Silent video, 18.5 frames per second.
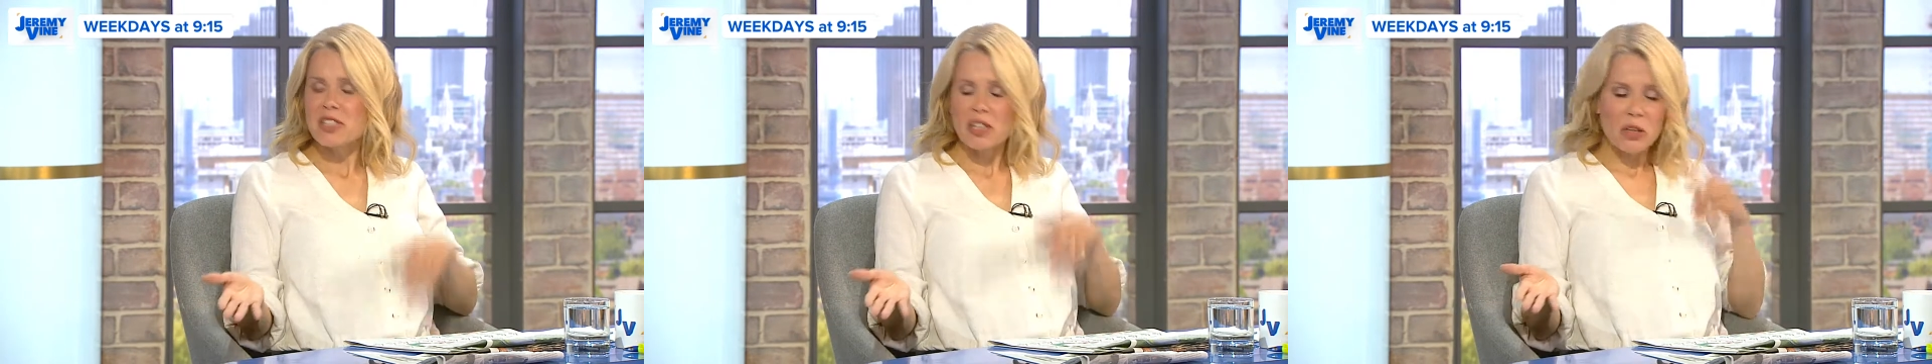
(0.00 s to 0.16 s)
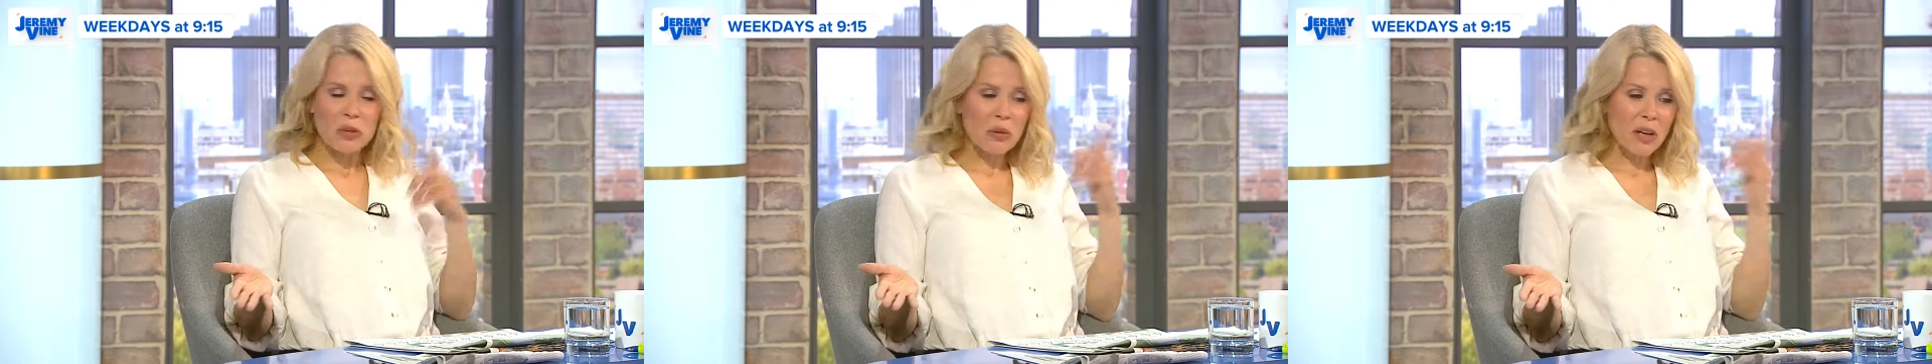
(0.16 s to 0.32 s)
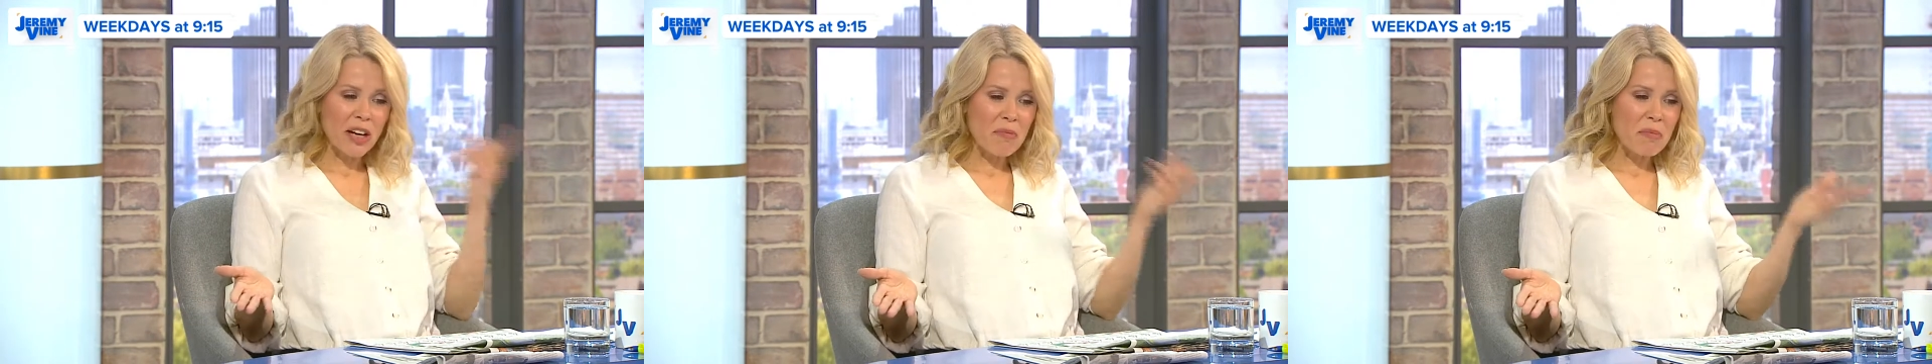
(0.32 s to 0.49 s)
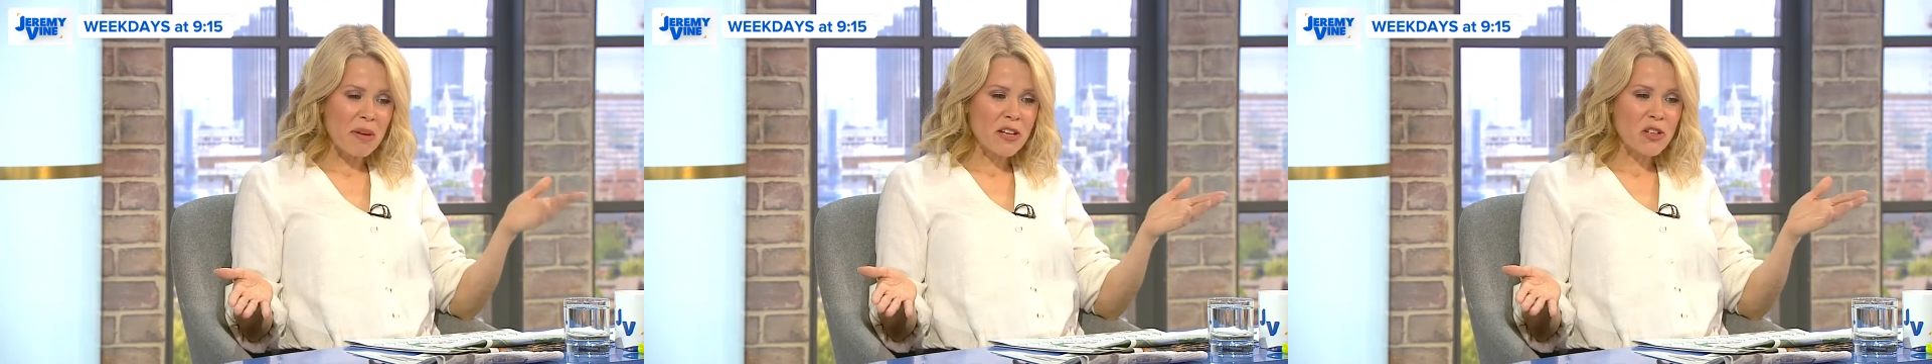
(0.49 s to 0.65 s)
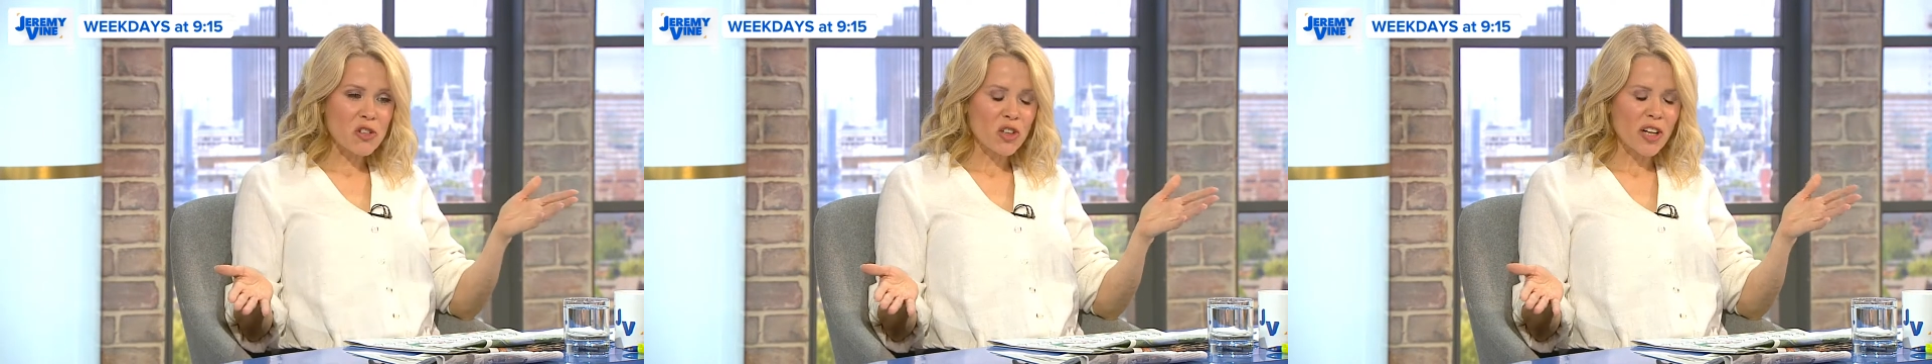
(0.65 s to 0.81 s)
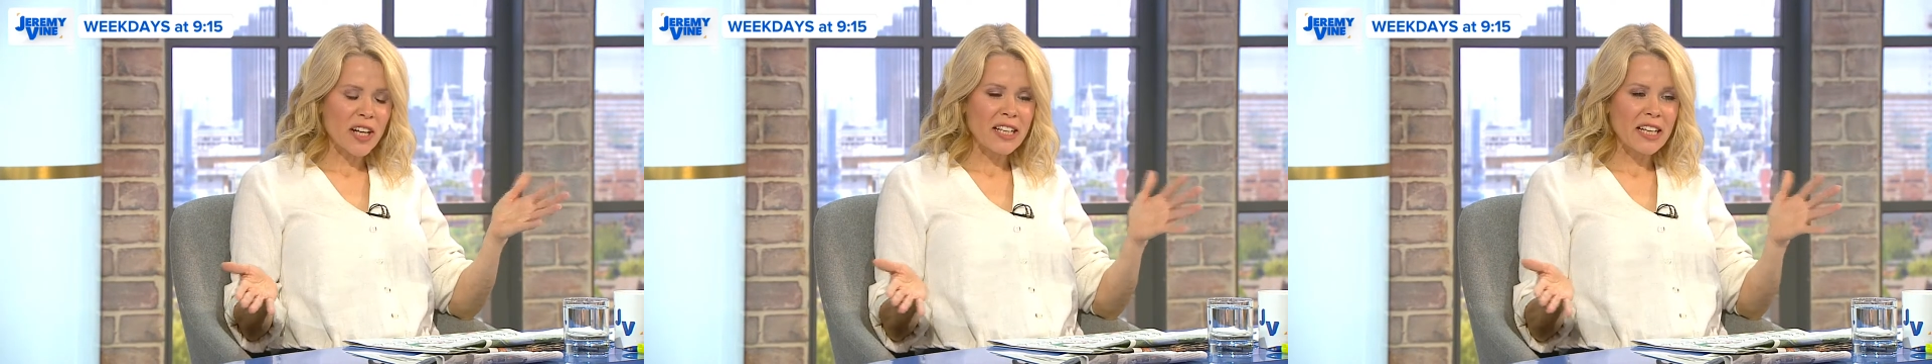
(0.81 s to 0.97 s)
So I've
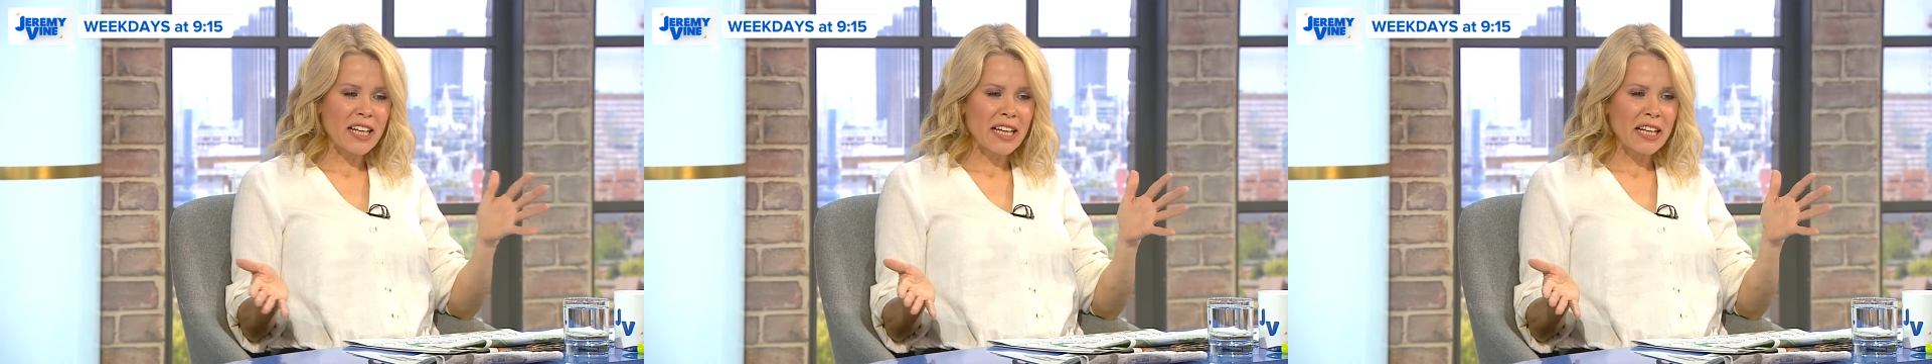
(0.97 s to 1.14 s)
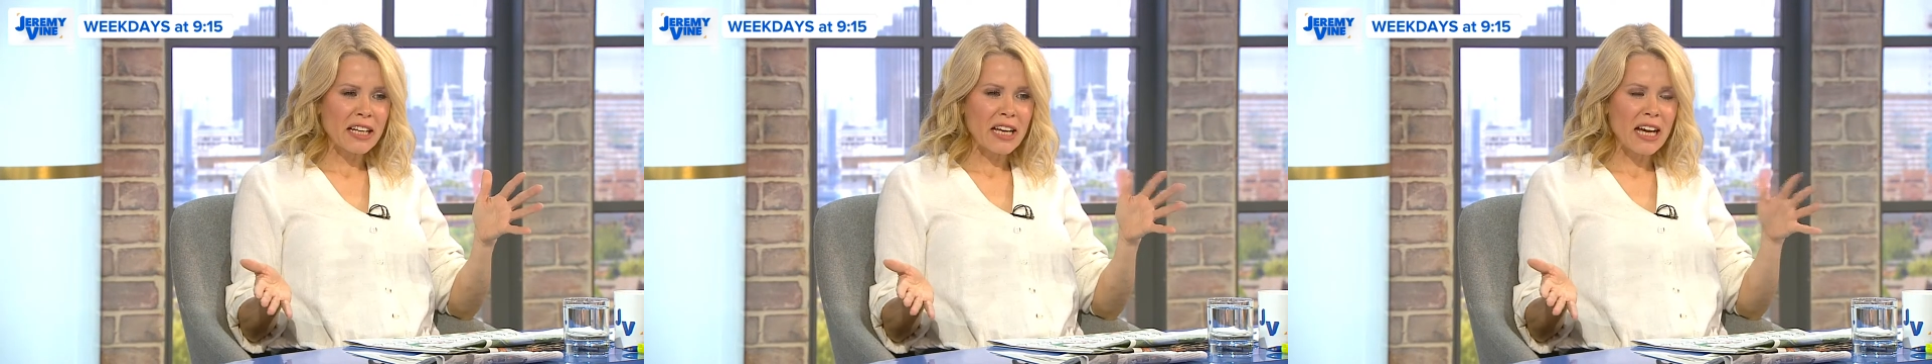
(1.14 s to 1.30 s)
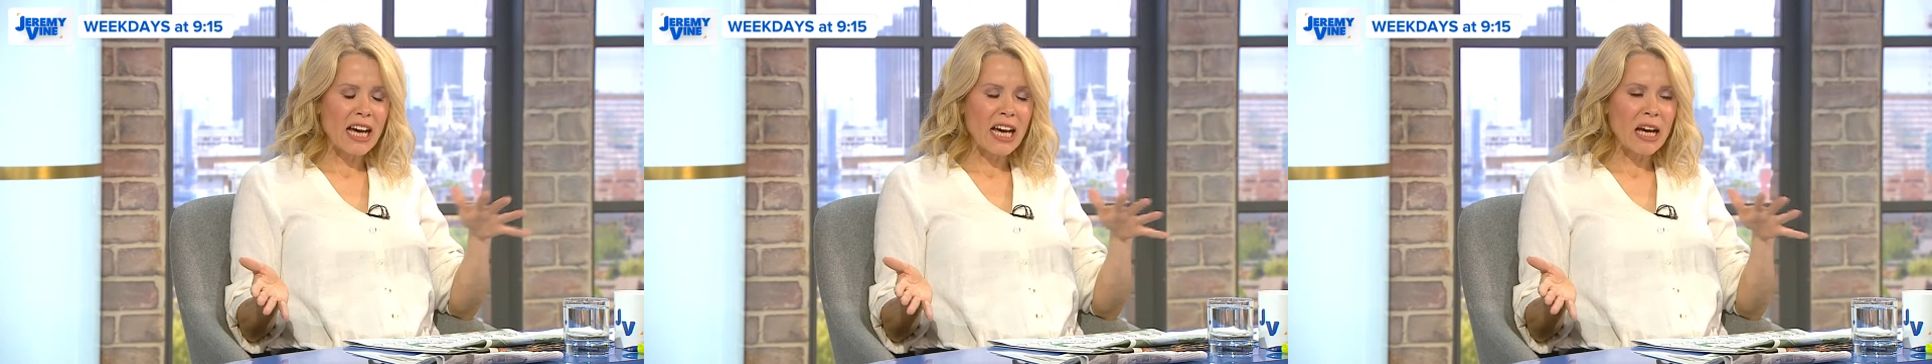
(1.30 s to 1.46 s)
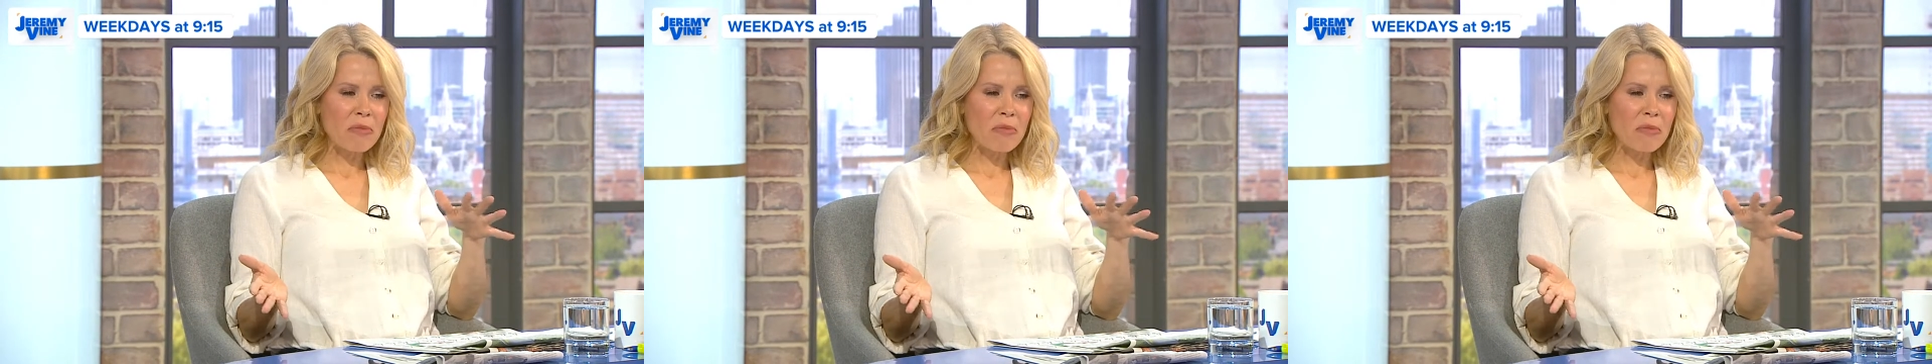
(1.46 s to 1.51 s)
been training